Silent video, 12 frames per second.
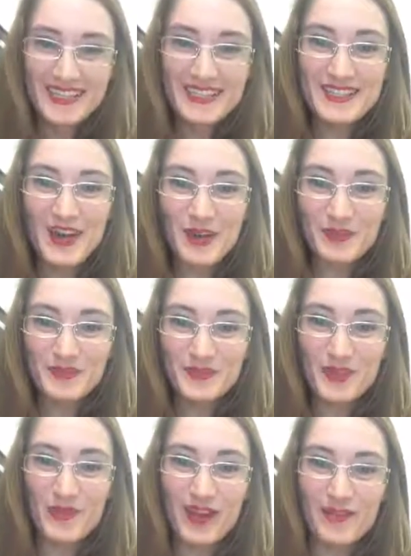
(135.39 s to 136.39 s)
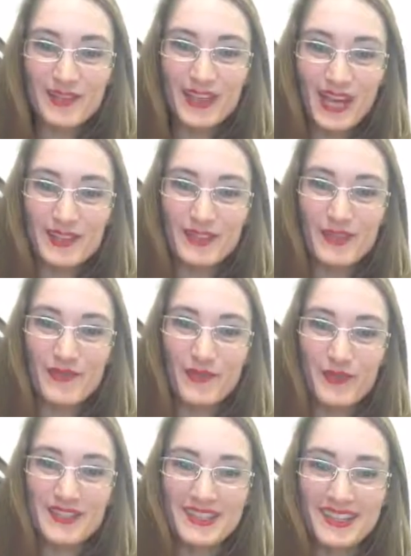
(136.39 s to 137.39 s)
So you're rather attached to your
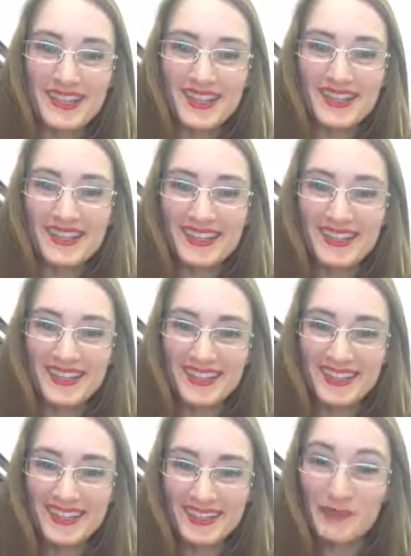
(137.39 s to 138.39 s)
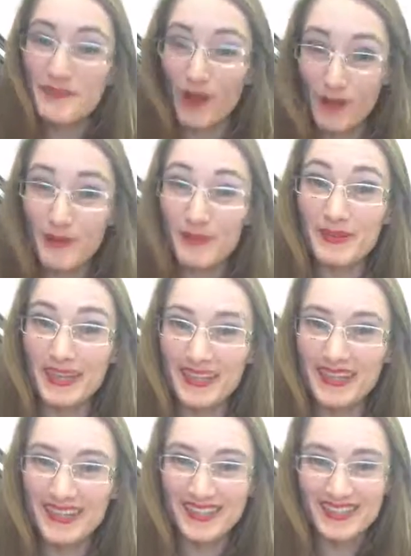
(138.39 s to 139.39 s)
foreskin?
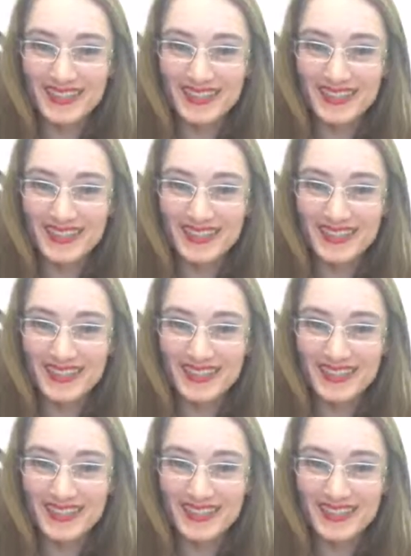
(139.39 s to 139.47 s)
Probably.